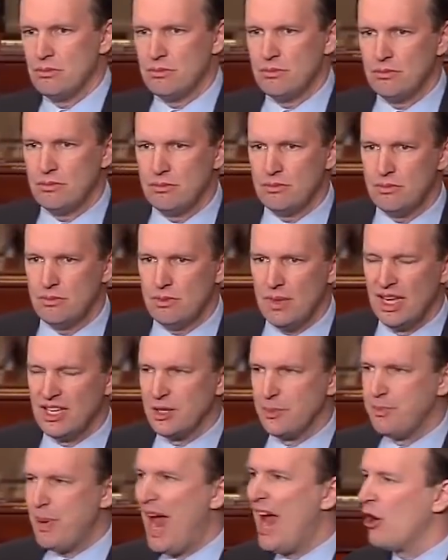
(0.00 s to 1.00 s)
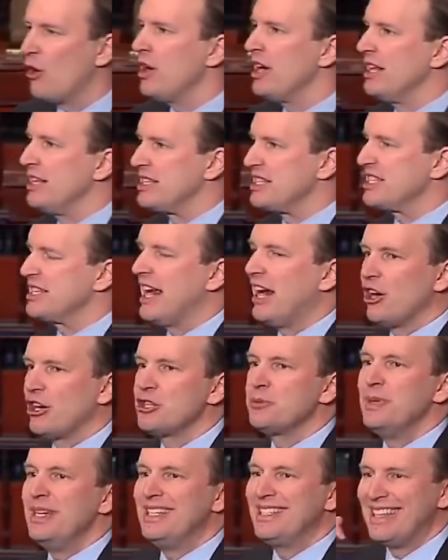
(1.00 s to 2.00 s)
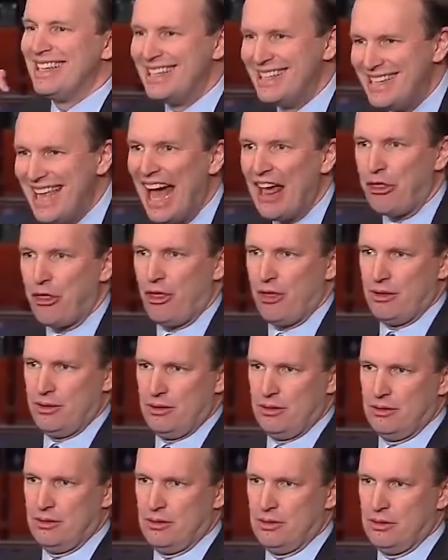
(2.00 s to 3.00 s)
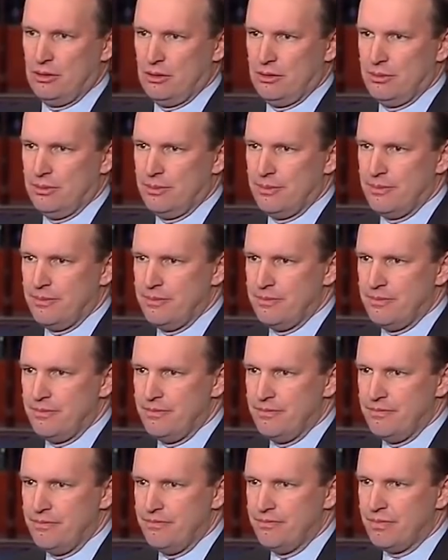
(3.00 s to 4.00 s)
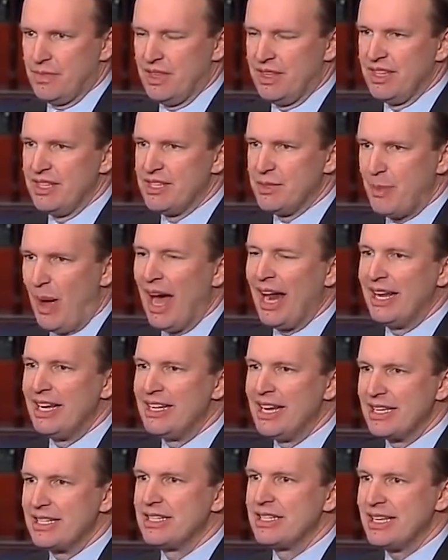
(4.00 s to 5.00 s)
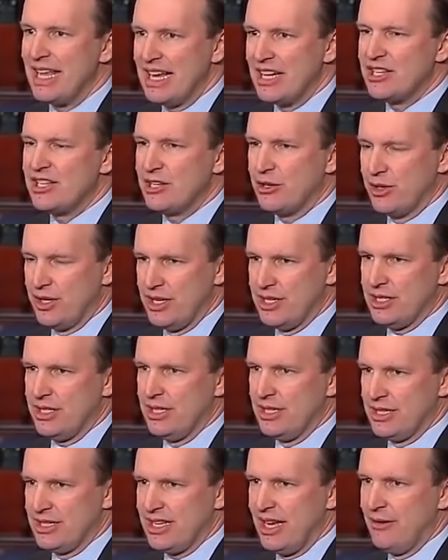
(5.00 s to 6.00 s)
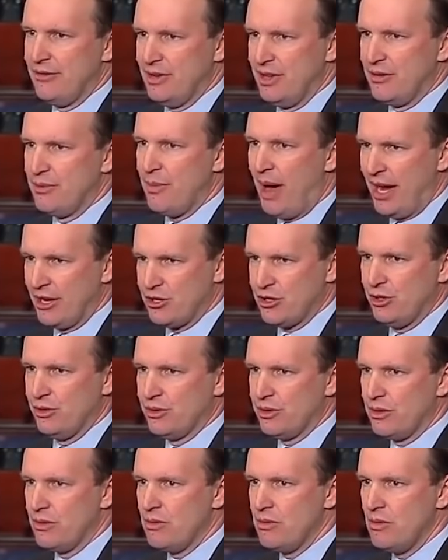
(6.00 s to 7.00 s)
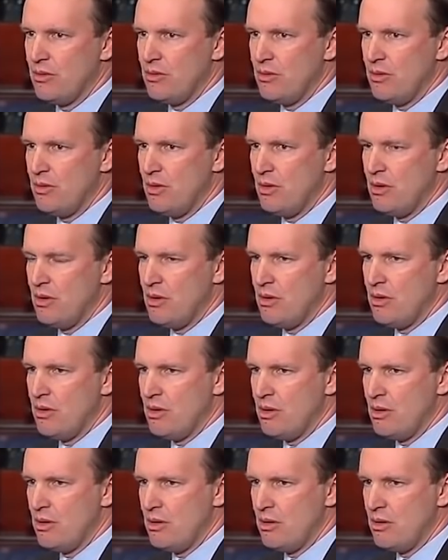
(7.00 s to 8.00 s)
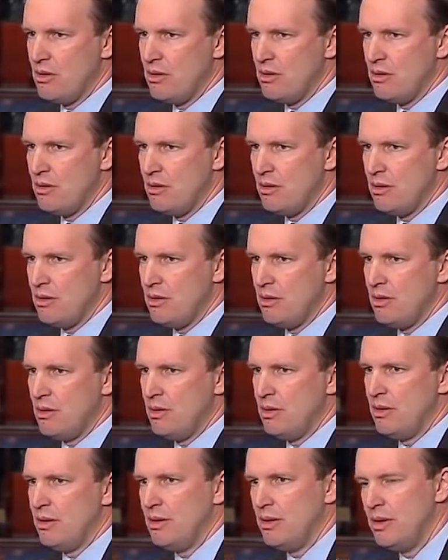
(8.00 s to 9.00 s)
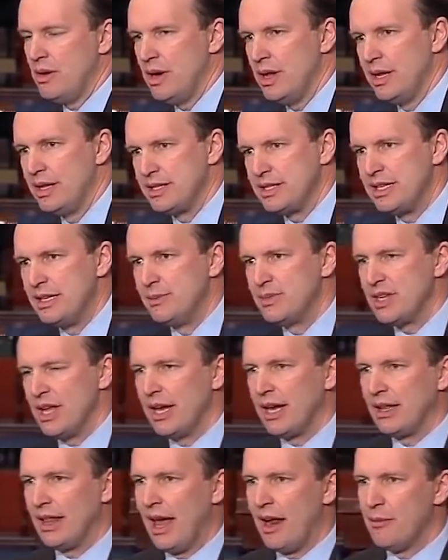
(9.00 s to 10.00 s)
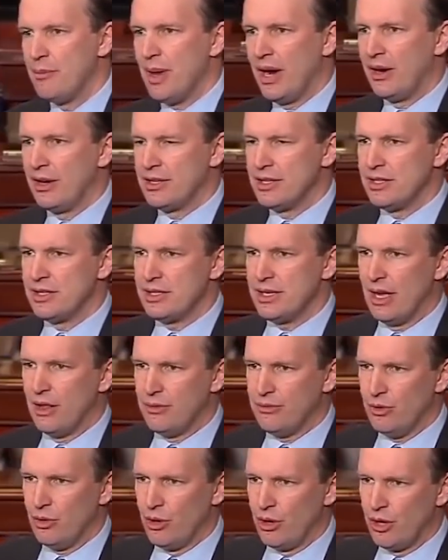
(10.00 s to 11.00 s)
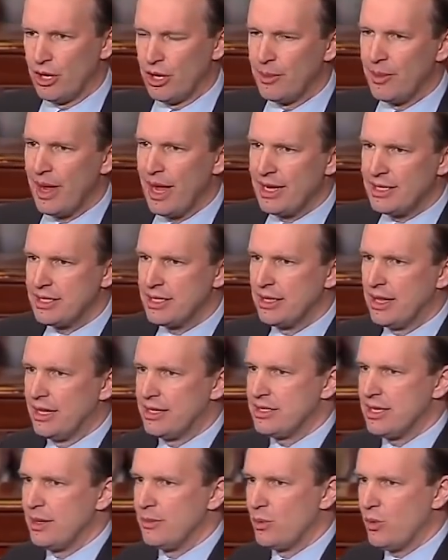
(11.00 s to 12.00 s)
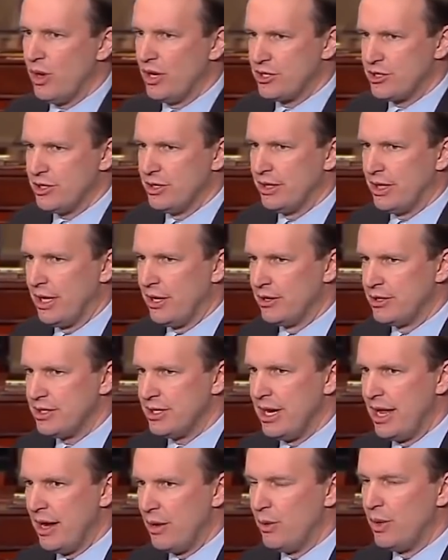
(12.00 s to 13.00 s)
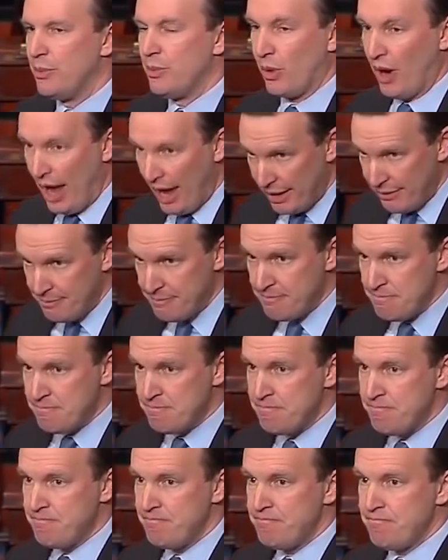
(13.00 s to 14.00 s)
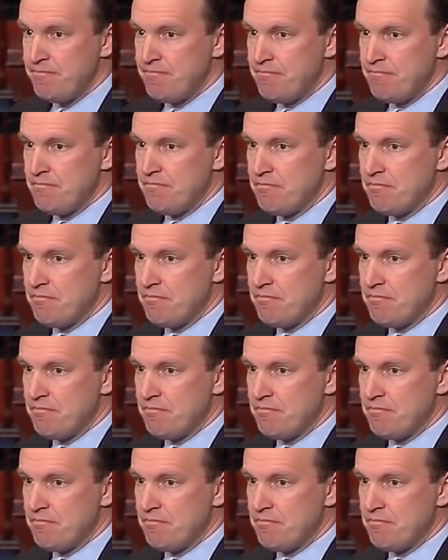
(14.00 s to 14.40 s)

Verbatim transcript: And they never even give us anything. They'll say that it's common sense reform or that gun owners need to compromise, but in reality, they want to abolish private gun ownership and they want us to do it for free. So why don't they just come out and say it? Well, they don't have the guts to say it outright.